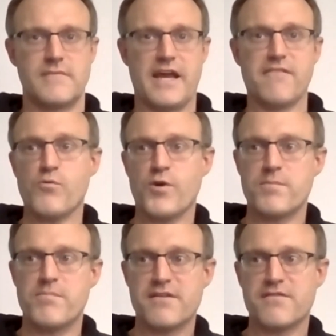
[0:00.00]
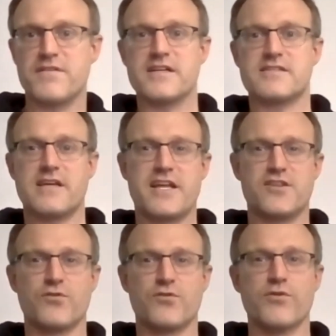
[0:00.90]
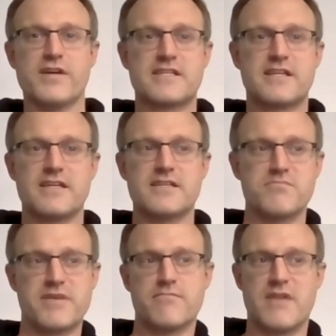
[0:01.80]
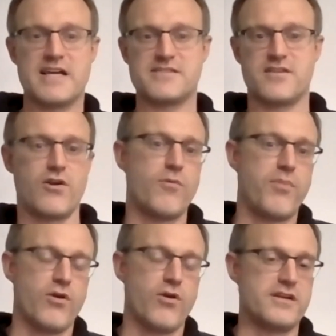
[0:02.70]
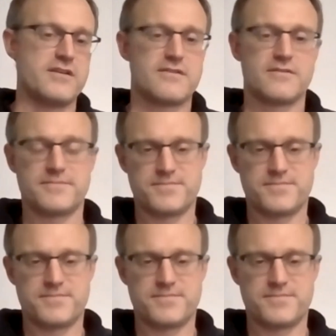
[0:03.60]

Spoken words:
everyone benefits and the risk is minimized on all parties.